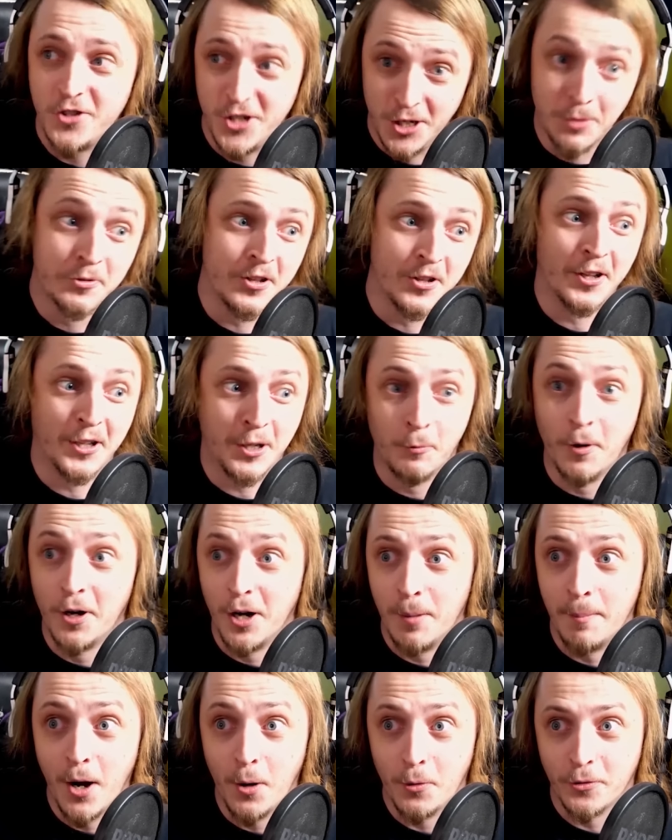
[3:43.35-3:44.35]
she was the lucky
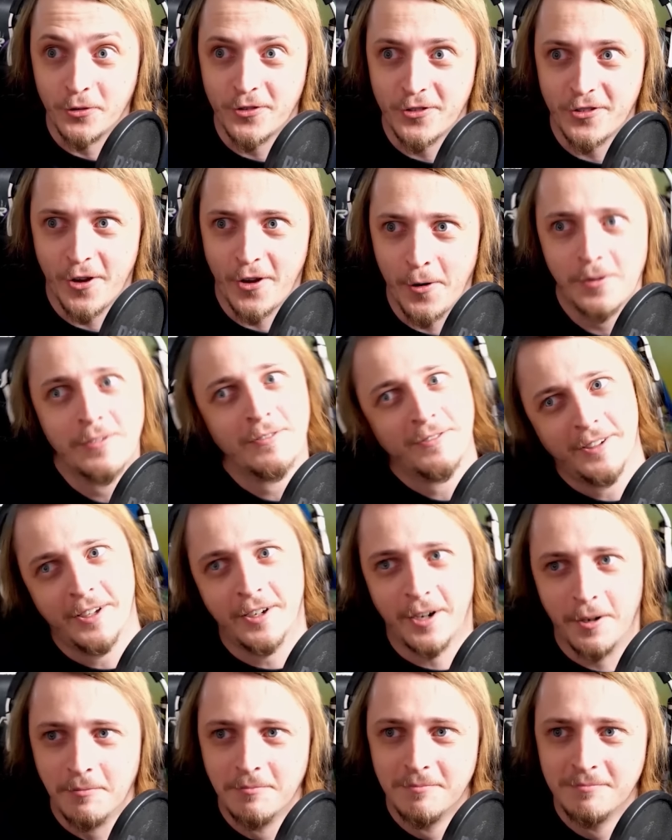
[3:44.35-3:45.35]
one to boast, so,
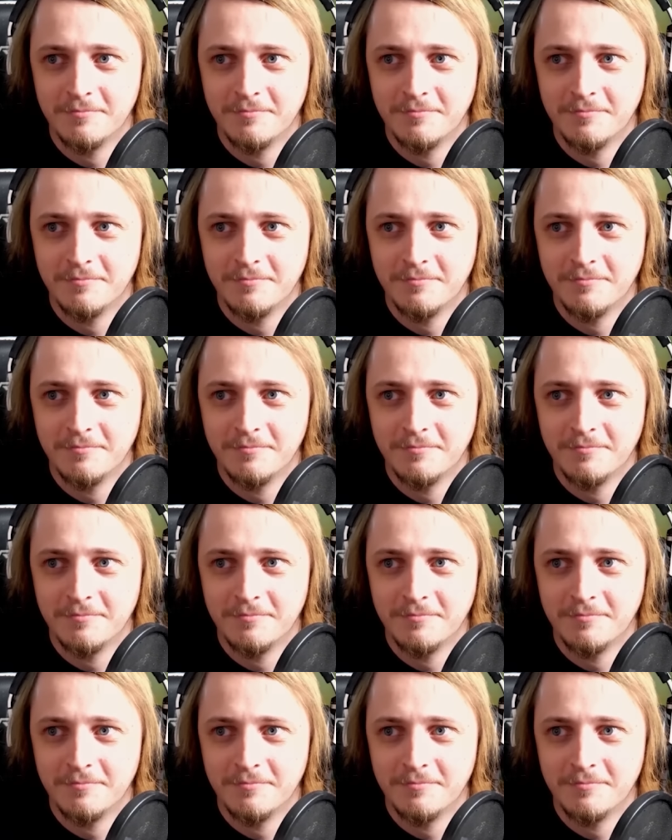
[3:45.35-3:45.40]
you know.